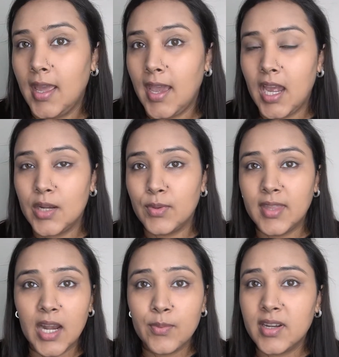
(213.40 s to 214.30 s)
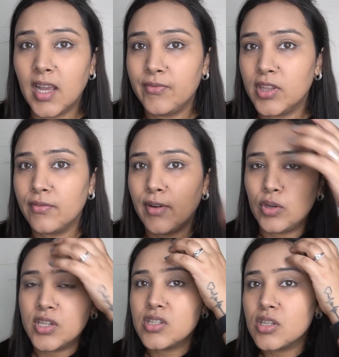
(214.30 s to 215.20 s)
And with that, we're done with the
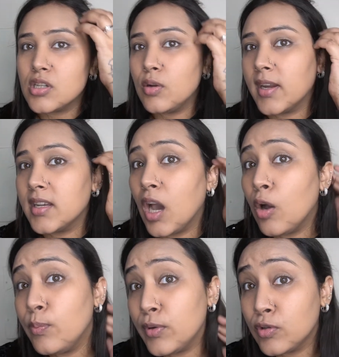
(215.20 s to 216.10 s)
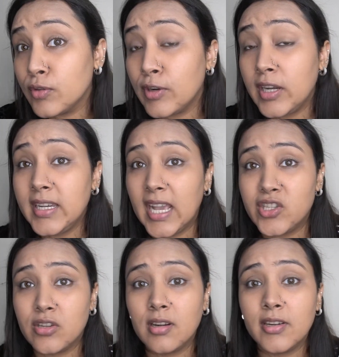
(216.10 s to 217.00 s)
foundation. Just look at how beautiful and
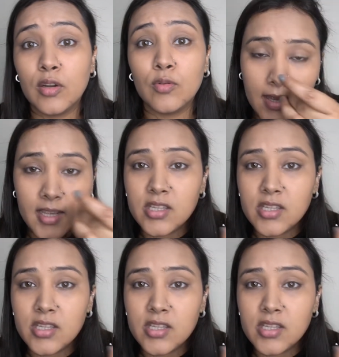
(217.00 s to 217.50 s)
natural it looks.